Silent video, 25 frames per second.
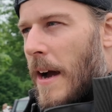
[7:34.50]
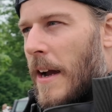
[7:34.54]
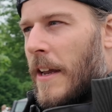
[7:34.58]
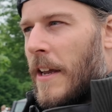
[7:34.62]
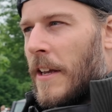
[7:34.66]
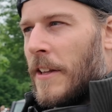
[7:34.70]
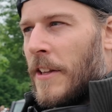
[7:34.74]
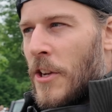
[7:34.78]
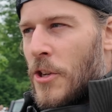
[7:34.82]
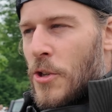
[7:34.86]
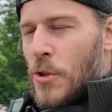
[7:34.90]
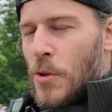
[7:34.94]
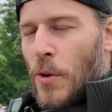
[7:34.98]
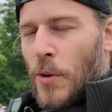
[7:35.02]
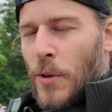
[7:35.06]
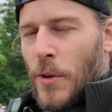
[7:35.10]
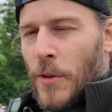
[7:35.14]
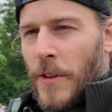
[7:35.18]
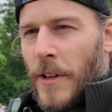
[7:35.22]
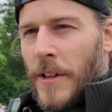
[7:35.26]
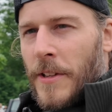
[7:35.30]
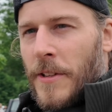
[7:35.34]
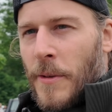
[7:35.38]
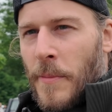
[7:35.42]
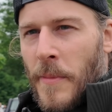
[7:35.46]
I can assure you
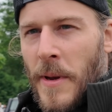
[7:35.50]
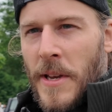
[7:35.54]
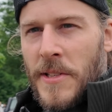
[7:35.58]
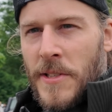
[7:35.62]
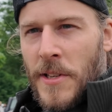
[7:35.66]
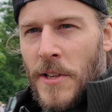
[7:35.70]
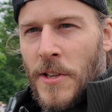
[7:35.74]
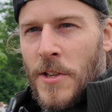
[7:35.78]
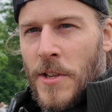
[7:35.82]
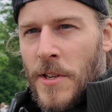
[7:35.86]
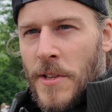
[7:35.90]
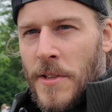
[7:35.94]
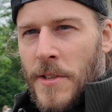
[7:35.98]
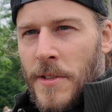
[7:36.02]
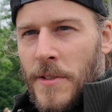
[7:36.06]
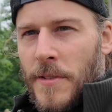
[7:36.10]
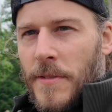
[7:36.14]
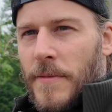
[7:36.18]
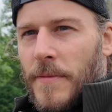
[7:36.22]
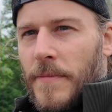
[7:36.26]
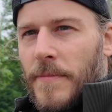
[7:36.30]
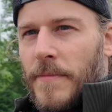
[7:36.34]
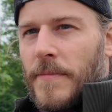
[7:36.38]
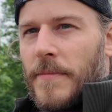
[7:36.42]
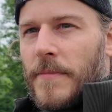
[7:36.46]
that the message
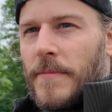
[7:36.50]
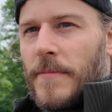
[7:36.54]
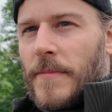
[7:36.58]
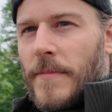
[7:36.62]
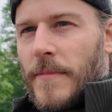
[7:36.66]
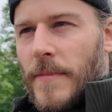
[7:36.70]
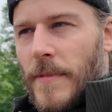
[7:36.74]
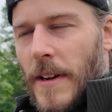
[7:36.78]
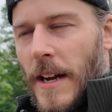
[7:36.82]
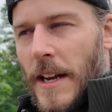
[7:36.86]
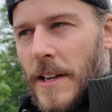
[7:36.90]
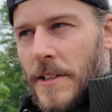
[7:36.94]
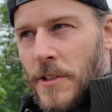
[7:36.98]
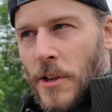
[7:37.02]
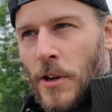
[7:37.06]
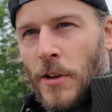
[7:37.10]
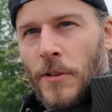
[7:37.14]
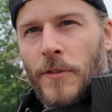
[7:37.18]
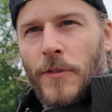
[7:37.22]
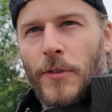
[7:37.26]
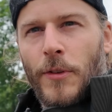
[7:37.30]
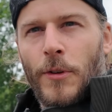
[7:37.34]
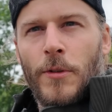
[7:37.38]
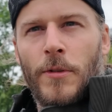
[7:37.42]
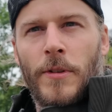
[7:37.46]
has
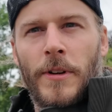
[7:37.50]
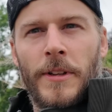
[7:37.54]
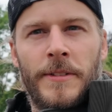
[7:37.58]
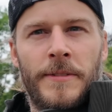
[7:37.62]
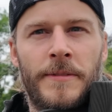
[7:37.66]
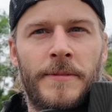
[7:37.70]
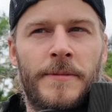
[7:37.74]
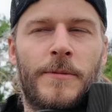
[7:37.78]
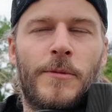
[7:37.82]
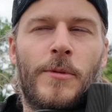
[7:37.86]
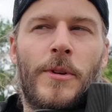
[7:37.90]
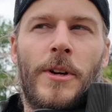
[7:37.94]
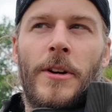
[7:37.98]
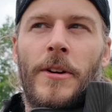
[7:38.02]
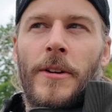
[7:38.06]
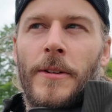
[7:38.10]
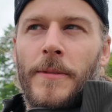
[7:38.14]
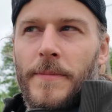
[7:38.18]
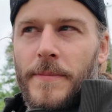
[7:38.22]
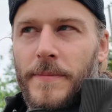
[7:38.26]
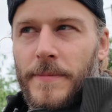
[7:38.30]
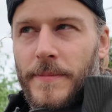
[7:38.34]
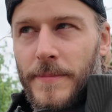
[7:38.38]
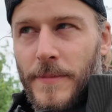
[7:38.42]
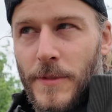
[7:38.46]
gone through, and we're
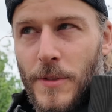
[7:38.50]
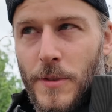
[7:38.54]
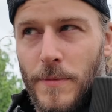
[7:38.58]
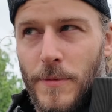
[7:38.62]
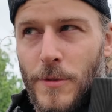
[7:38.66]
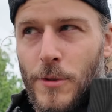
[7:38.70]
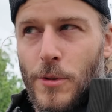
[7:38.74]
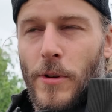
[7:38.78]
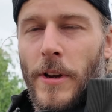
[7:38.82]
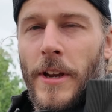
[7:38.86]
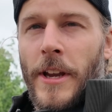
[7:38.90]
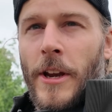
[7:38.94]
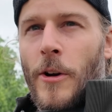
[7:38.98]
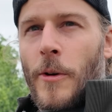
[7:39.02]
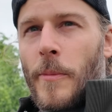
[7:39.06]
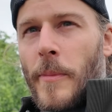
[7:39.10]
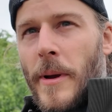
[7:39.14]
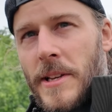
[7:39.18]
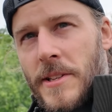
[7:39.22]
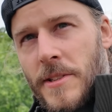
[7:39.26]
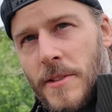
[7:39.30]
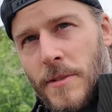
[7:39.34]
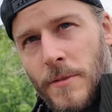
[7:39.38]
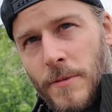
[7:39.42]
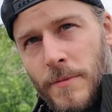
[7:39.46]
trying our
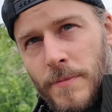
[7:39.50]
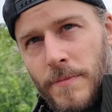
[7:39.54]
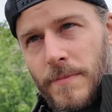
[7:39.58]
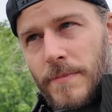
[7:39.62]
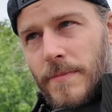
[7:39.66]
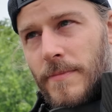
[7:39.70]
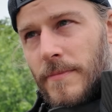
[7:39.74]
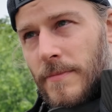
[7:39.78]
best to,